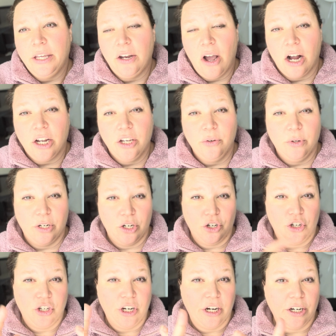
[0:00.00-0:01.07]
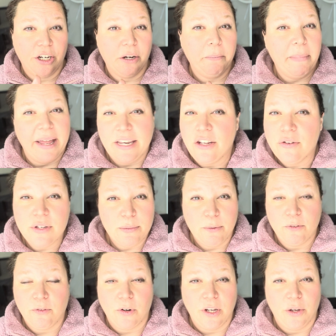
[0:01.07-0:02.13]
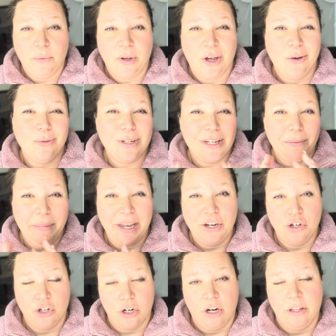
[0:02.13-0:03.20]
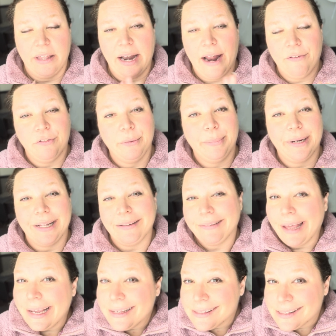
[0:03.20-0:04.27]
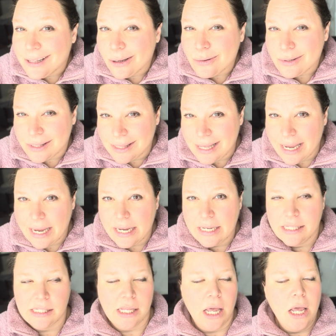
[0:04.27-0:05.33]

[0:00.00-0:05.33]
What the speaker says: are you going to share your menus before you go to make sure that everybody likes those things?